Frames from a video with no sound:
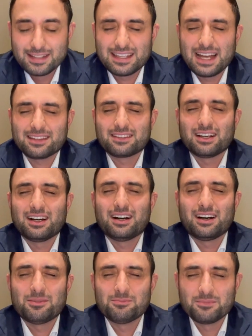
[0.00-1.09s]
That
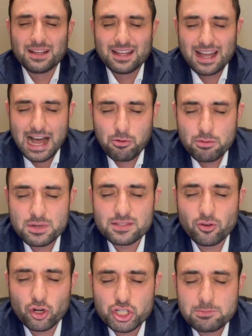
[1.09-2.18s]
um, our
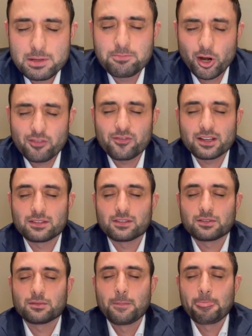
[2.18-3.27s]
mitzvot should be perfect.